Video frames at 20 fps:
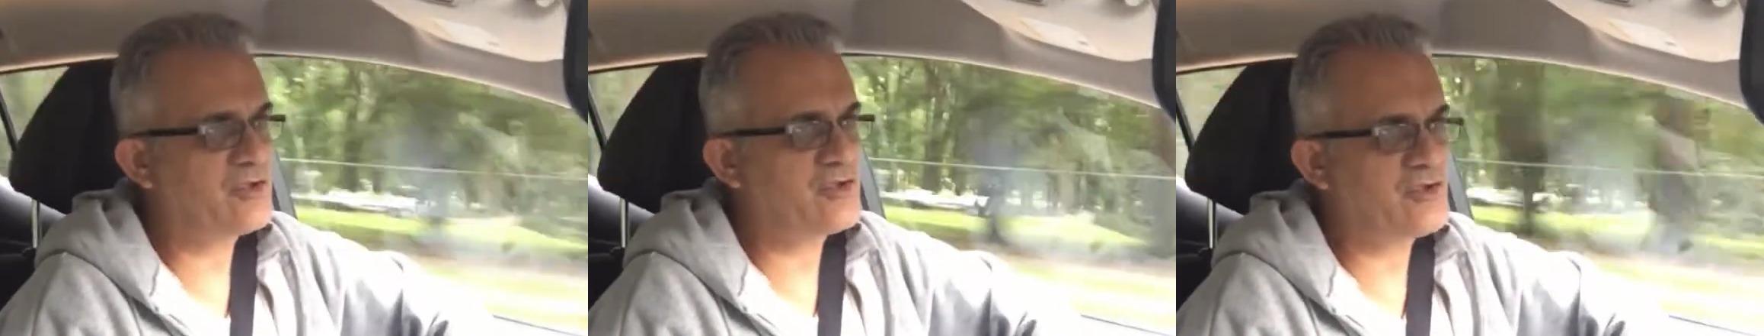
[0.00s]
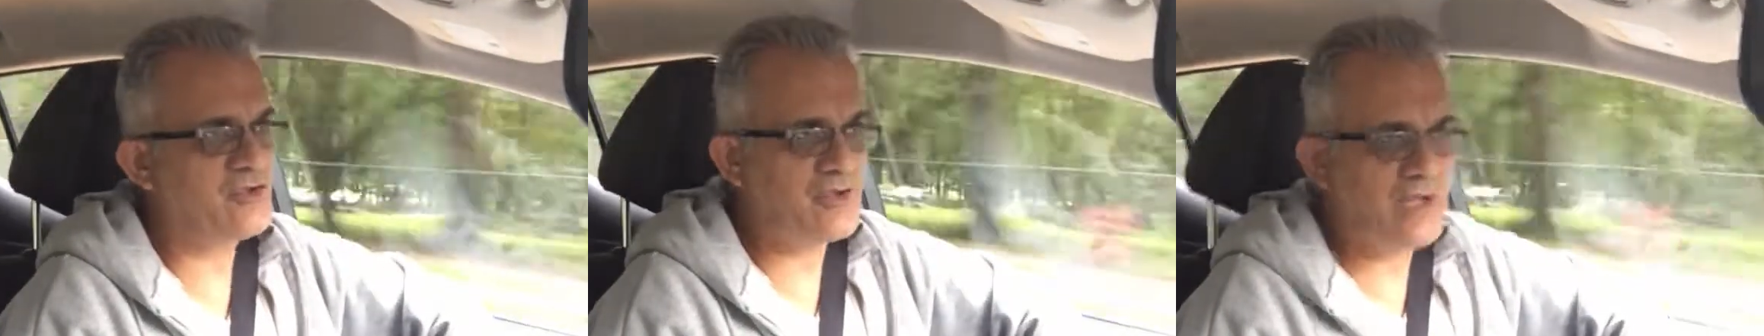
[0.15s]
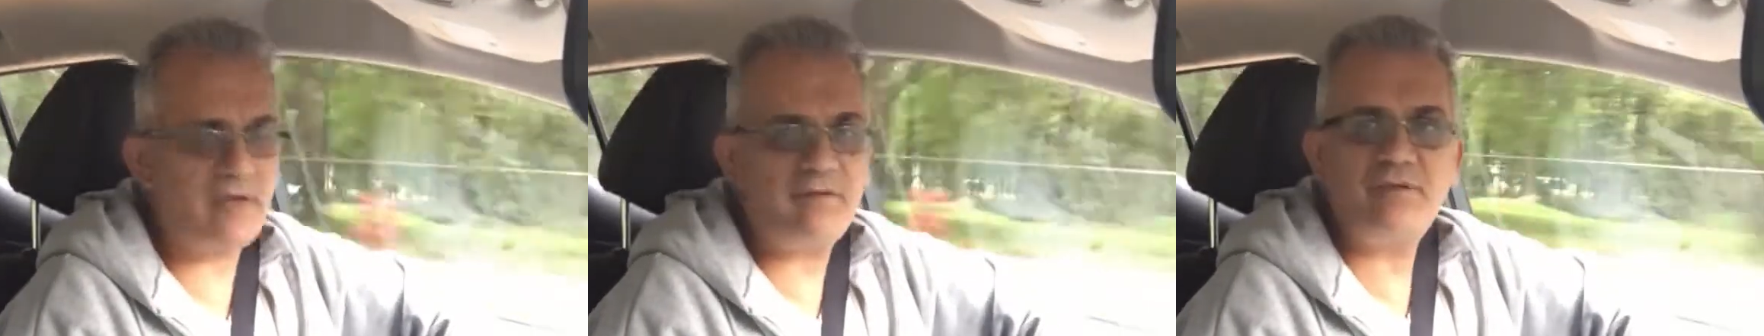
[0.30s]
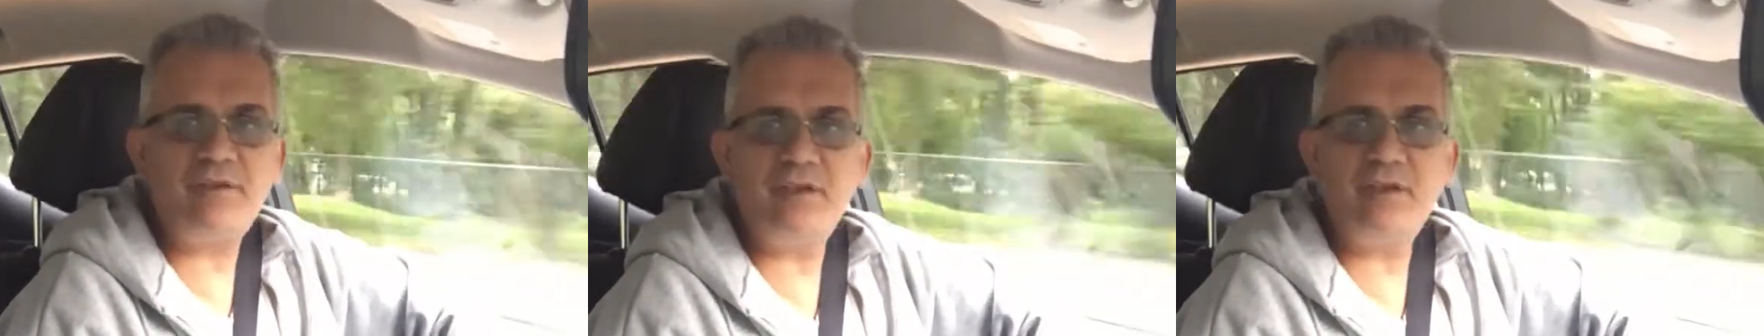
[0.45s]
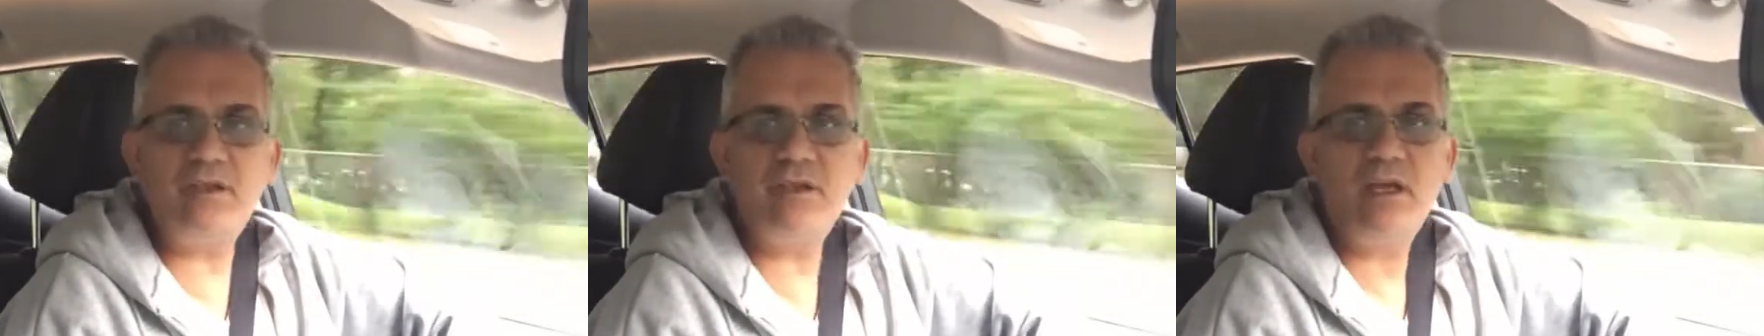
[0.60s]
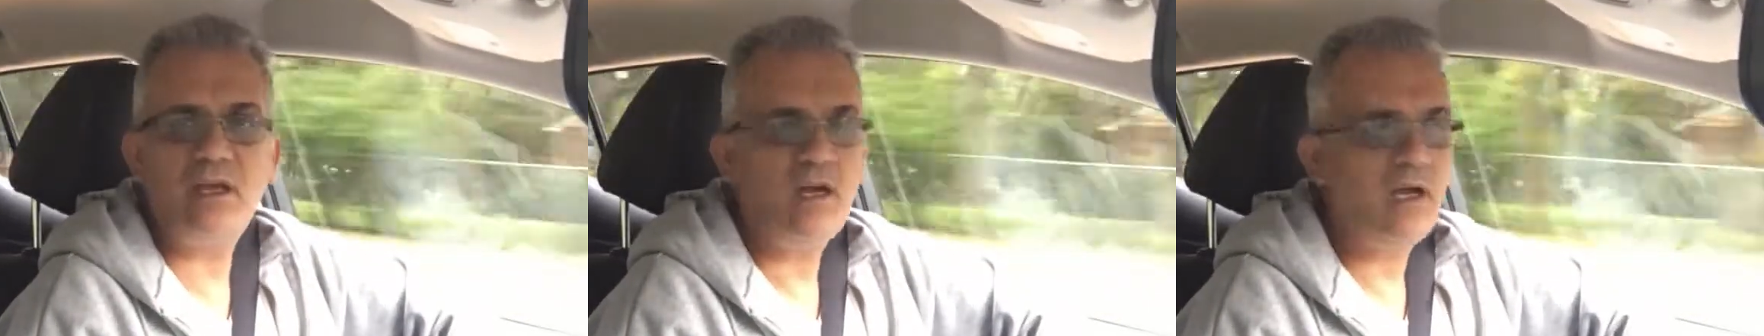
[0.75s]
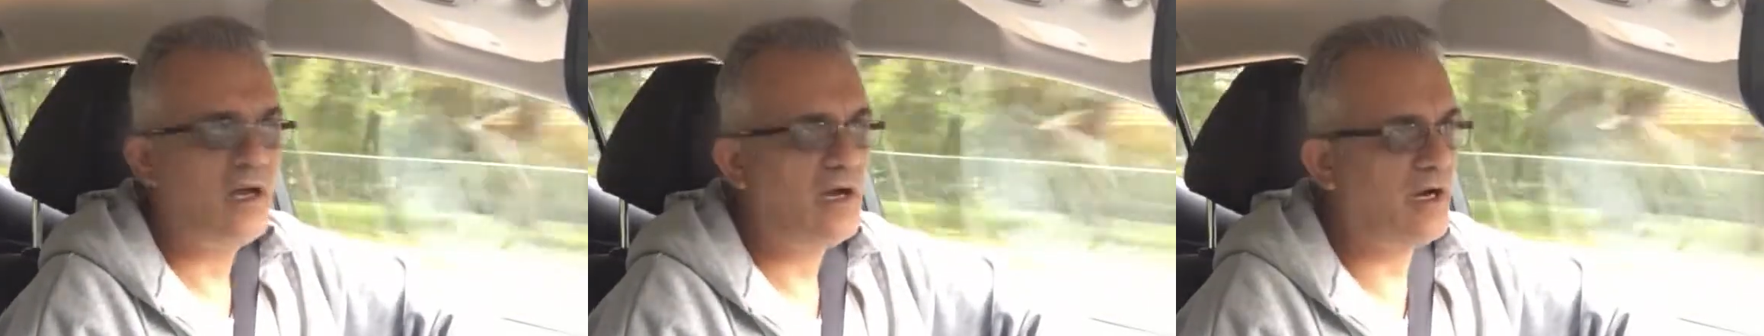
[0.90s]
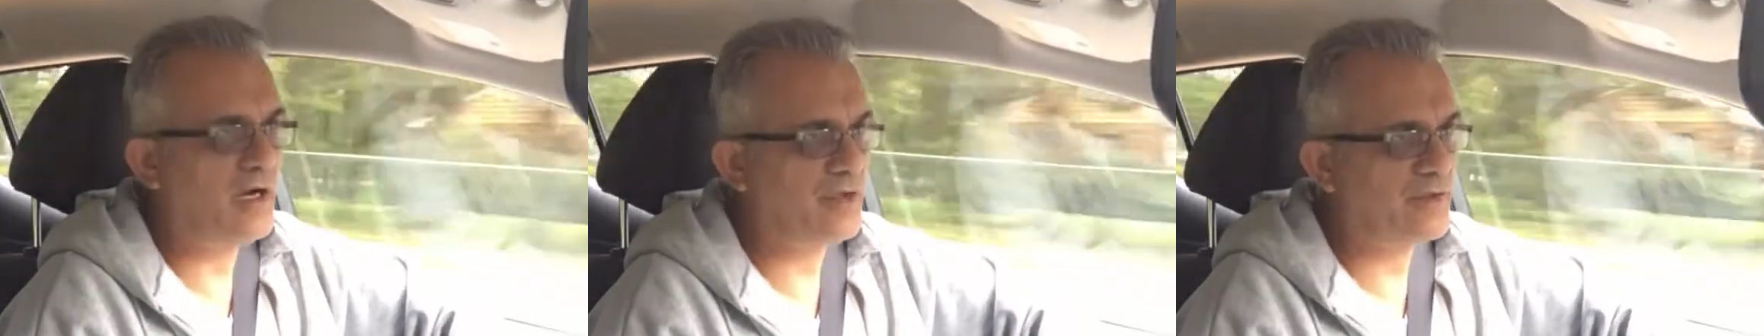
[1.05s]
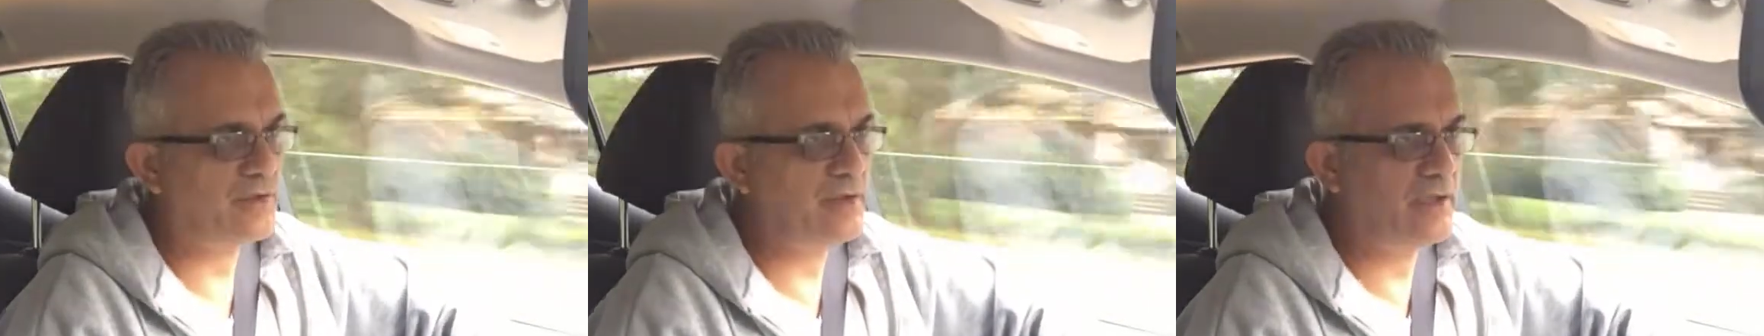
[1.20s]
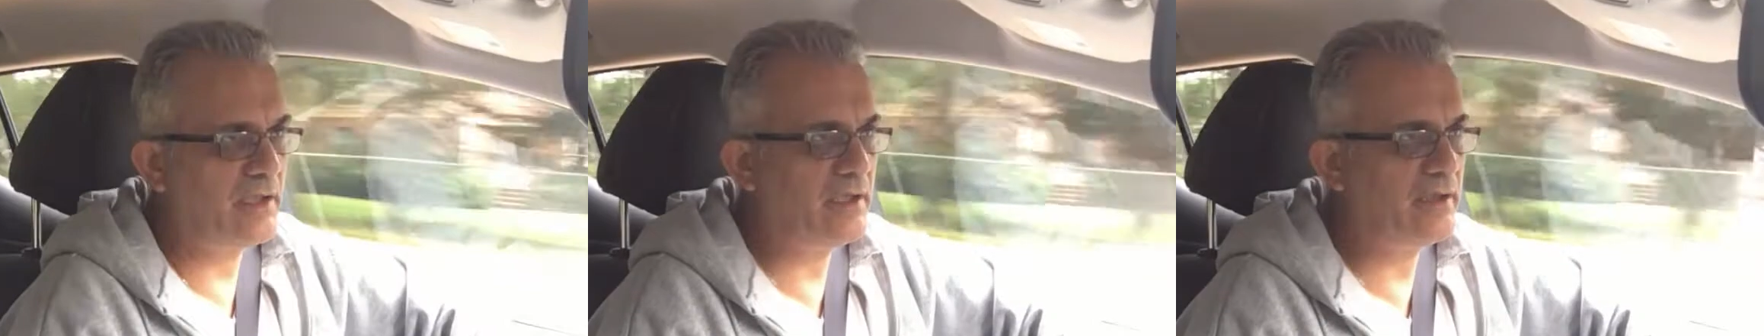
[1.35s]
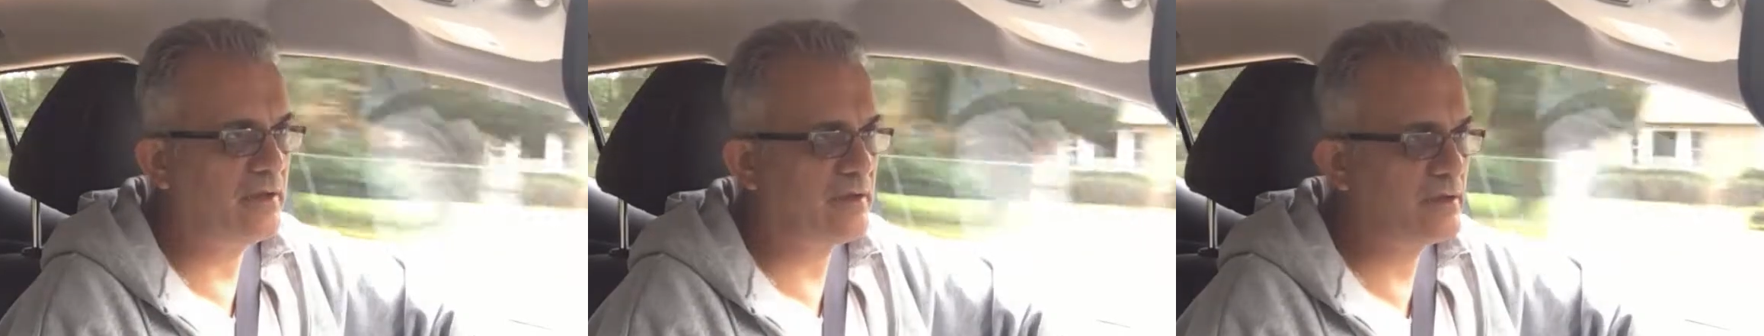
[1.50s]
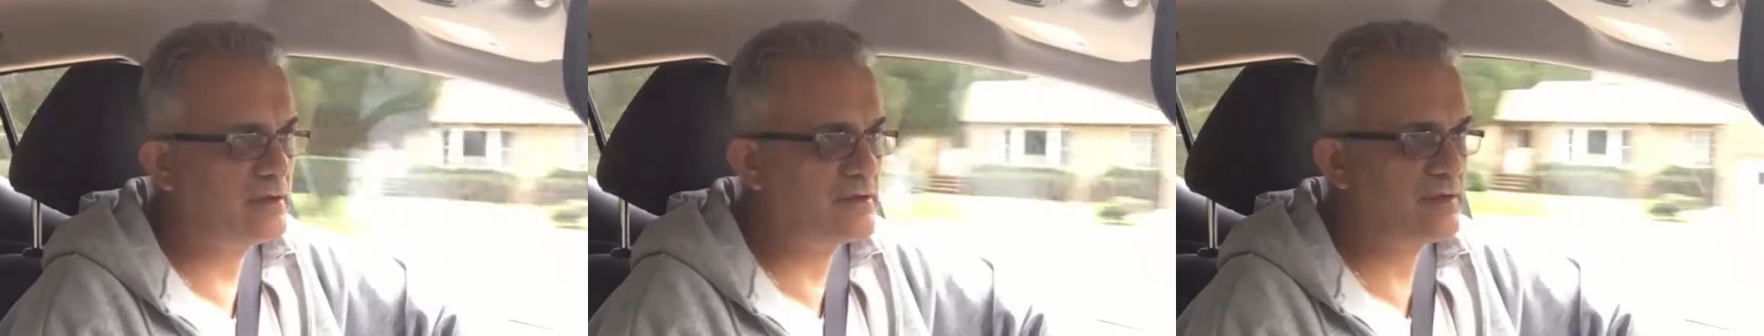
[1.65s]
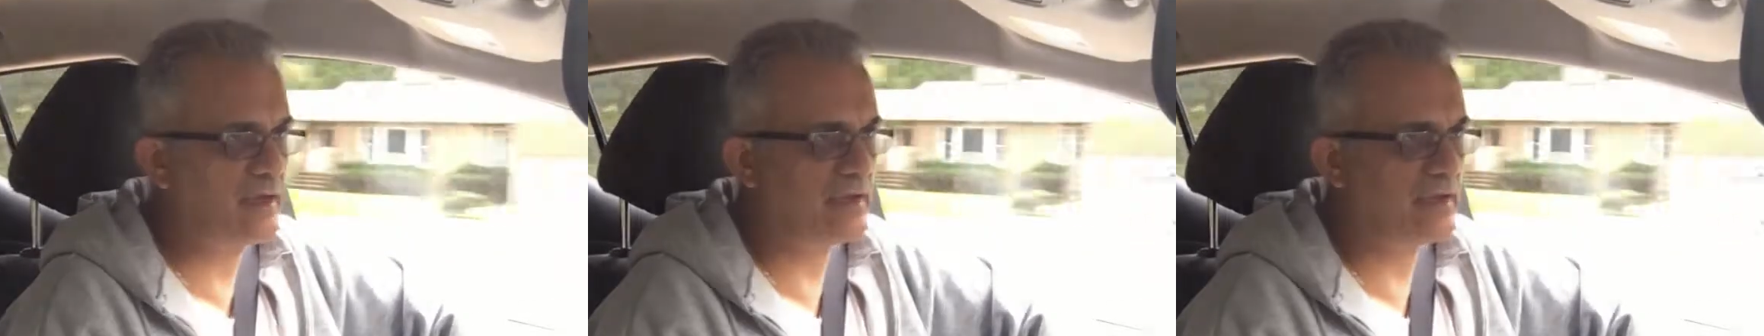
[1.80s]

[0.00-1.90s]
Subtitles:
Chevy are the leaders.